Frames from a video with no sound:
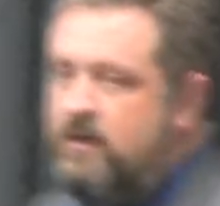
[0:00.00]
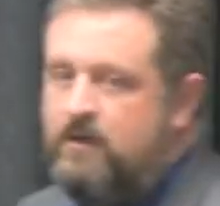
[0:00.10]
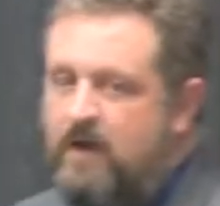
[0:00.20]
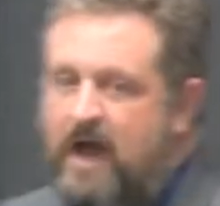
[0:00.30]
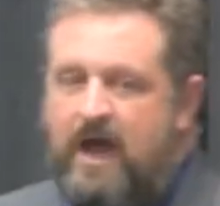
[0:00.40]

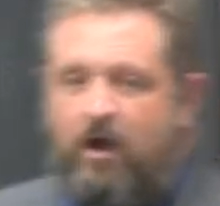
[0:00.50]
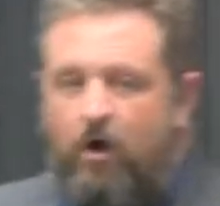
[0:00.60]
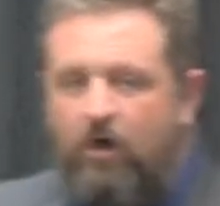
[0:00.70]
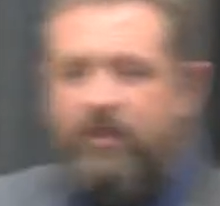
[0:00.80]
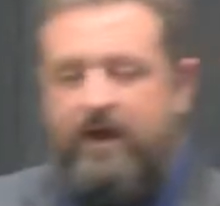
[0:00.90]
not
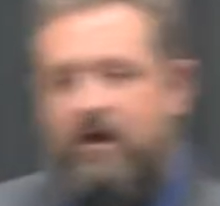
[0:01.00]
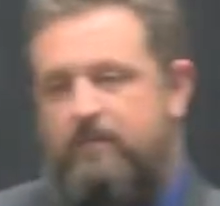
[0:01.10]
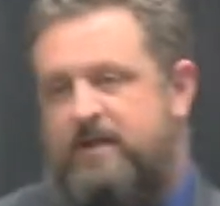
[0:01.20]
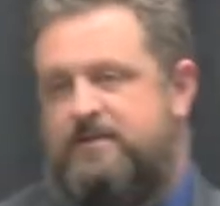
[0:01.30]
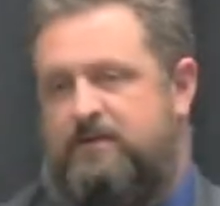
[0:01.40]
all there
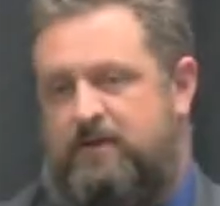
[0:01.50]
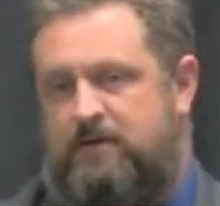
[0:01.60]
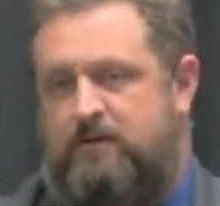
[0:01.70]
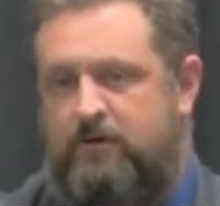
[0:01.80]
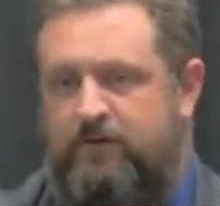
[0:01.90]
mentally.
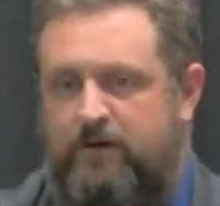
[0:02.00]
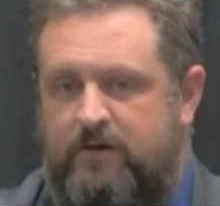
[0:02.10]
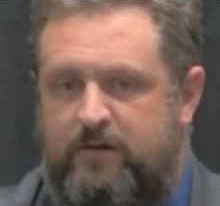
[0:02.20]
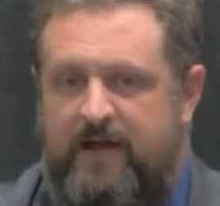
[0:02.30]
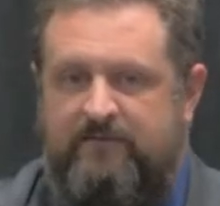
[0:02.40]
You know,
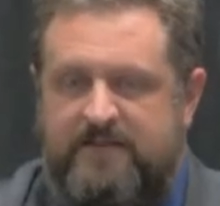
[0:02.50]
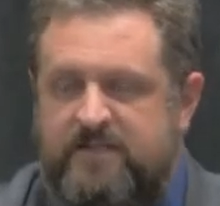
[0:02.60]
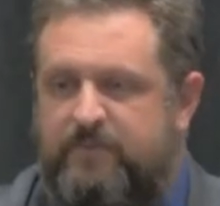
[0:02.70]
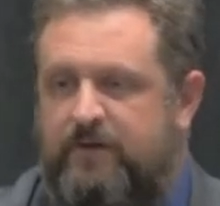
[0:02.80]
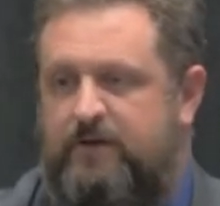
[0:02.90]
they're, they have
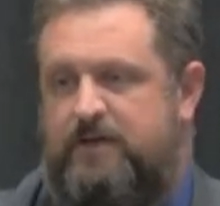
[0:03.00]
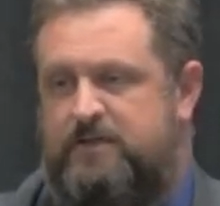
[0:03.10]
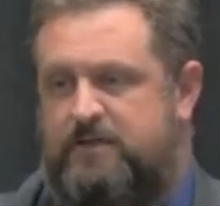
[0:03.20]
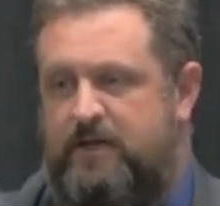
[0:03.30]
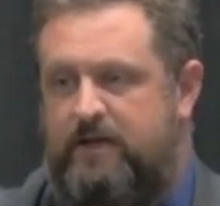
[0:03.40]

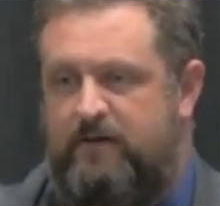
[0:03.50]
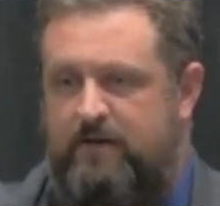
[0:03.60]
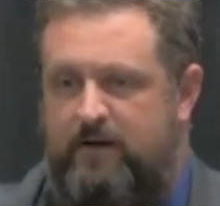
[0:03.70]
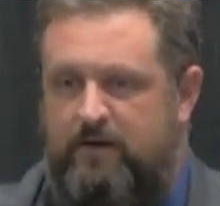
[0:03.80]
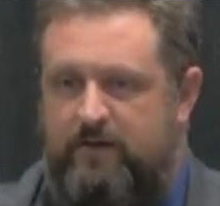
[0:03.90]
disabilities. They,
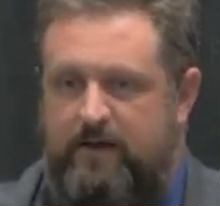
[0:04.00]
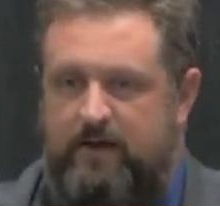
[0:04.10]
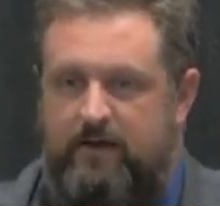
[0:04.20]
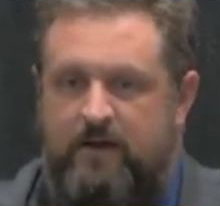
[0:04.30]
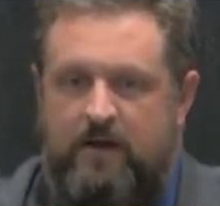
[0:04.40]
they,
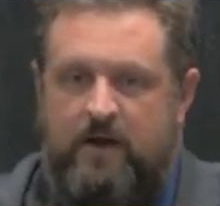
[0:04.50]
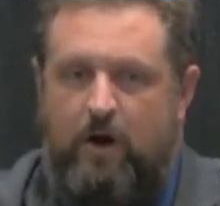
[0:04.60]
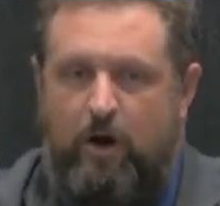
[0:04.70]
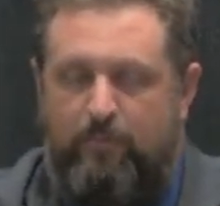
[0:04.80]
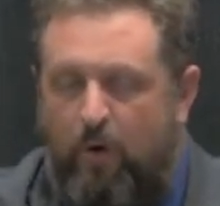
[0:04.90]
they
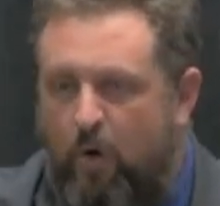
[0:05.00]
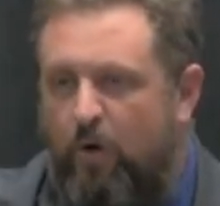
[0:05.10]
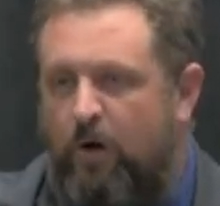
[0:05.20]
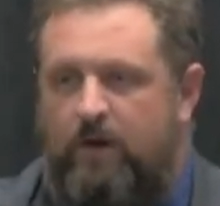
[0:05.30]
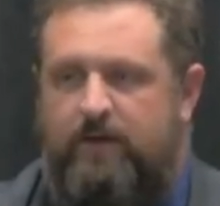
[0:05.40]
are
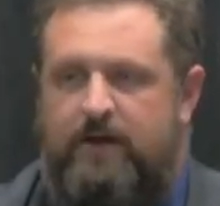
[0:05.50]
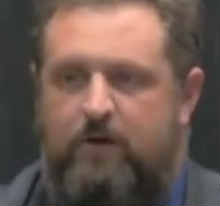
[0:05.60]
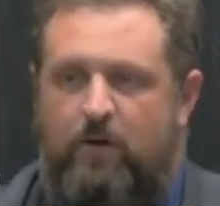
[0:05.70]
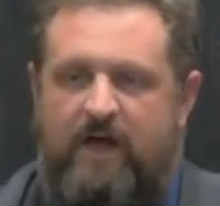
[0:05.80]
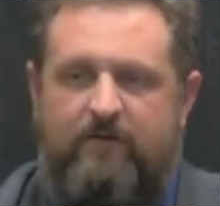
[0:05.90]
poor. They
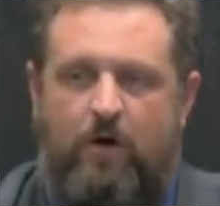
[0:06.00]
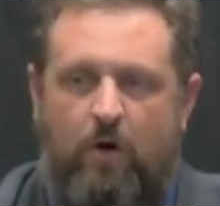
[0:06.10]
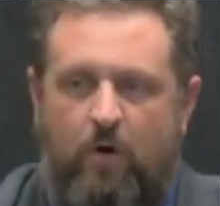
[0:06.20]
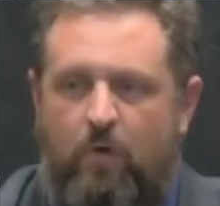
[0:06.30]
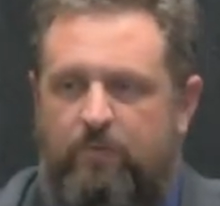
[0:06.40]
don't have a
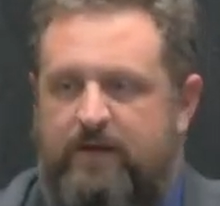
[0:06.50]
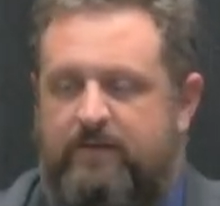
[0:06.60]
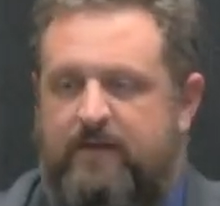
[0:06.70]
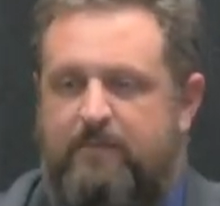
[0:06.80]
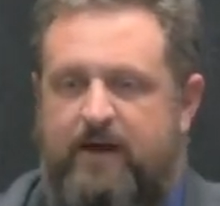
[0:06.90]
home.
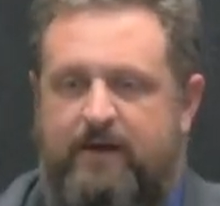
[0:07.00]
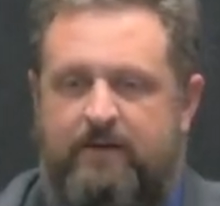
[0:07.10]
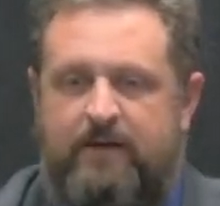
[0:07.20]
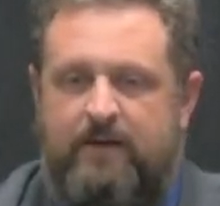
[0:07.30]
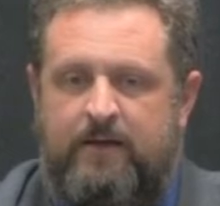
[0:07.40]
They, they might,
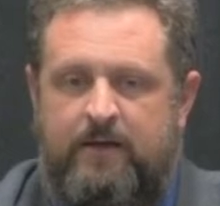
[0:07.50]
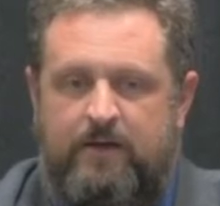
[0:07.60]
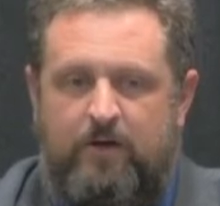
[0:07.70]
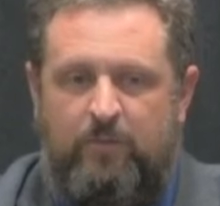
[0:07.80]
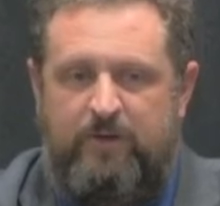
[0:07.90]

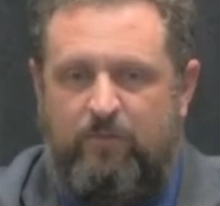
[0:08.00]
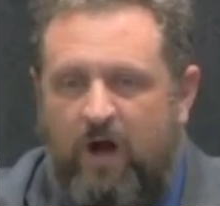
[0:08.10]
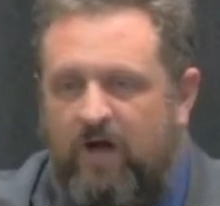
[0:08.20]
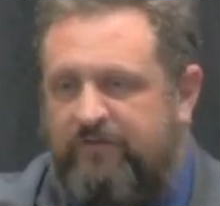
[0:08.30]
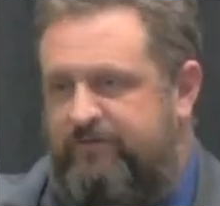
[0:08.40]
you know, be
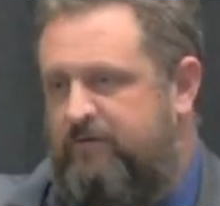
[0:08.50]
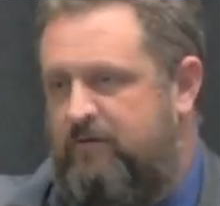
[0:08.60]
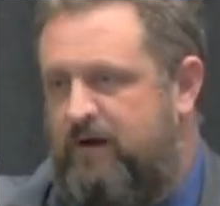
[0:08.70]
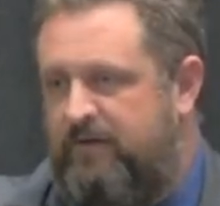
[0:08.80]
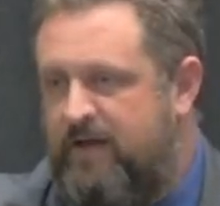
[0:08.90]
rough
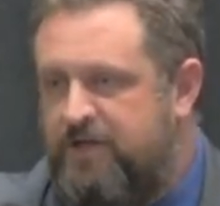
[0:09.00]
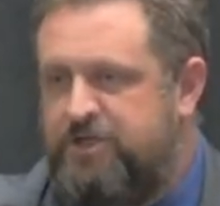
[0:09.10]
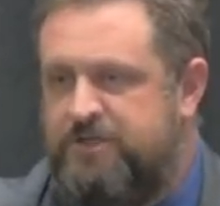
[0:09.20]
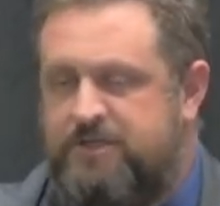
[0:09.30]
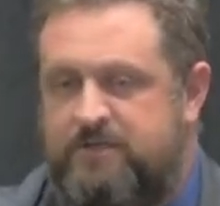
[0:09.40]
around the
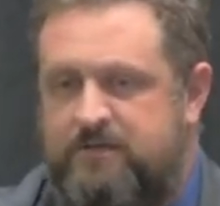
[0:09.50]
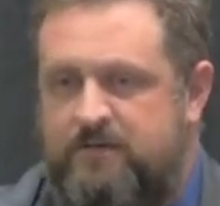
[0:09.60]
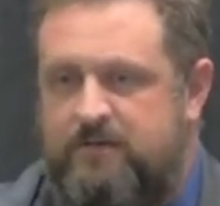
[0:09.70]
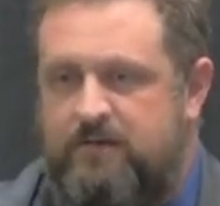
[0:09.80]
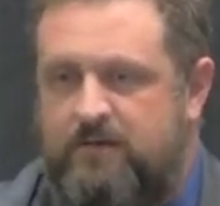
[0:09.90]
edges.
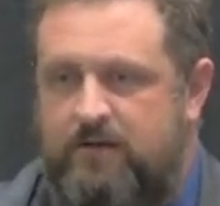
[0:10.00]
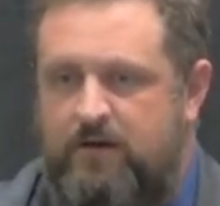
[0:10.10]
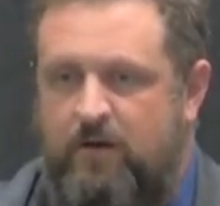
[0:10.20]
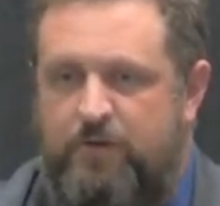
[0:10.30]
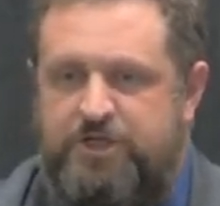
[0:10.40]

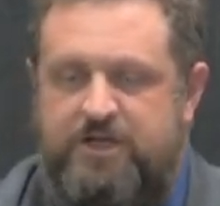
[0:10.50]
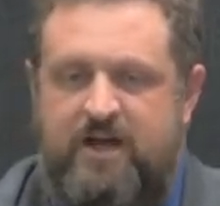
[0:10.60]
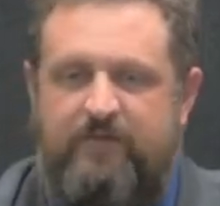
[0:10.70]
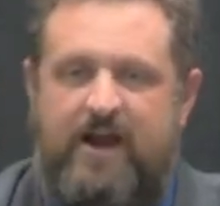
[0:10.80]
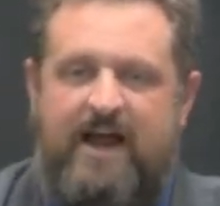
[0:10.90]
You know, we should
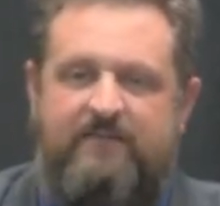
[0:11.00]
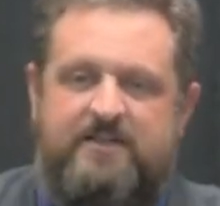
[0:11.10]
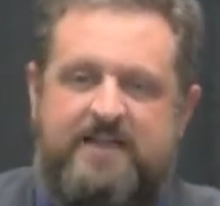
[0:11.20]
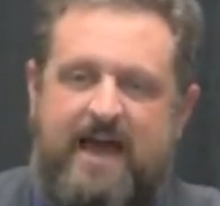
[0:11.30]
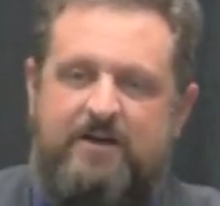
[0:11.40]
never have
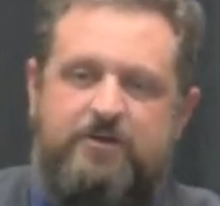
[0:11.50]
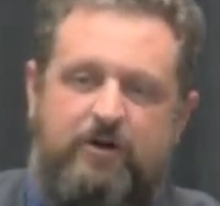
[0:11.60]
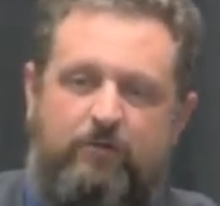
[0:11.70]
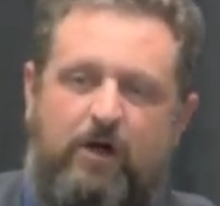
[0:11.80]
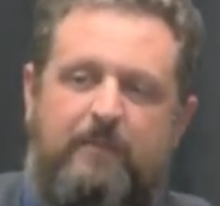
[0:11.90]
this attitude
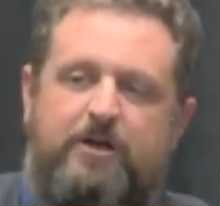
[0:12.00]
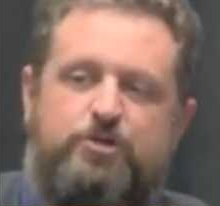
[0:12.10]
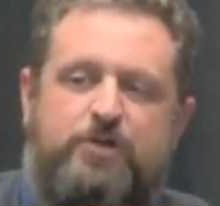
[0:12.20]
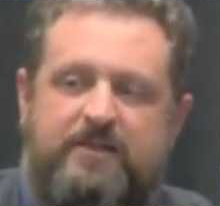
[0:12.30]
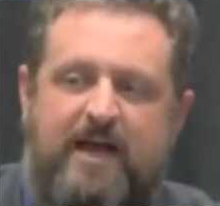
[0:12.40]
of, well, I'm going
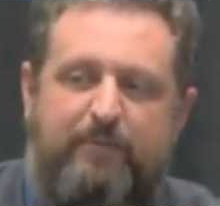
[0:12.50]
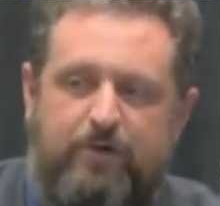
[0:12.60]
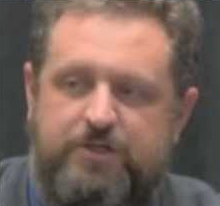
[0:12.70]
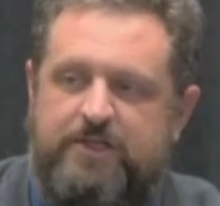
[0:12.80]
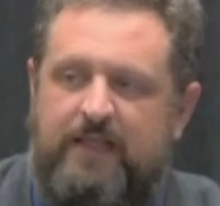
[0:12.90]
to treat that
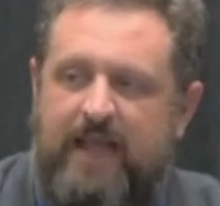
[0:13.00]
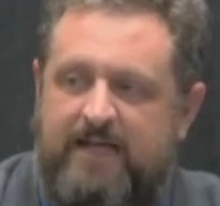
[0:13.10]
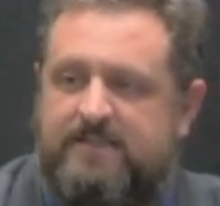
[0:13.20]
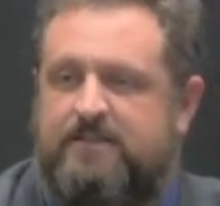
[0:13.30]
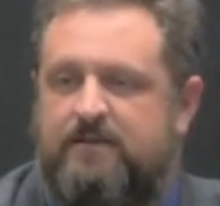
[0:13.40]
person
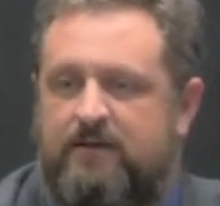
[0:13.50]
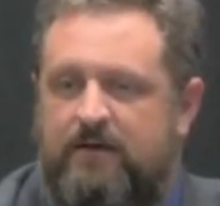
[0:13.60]
less.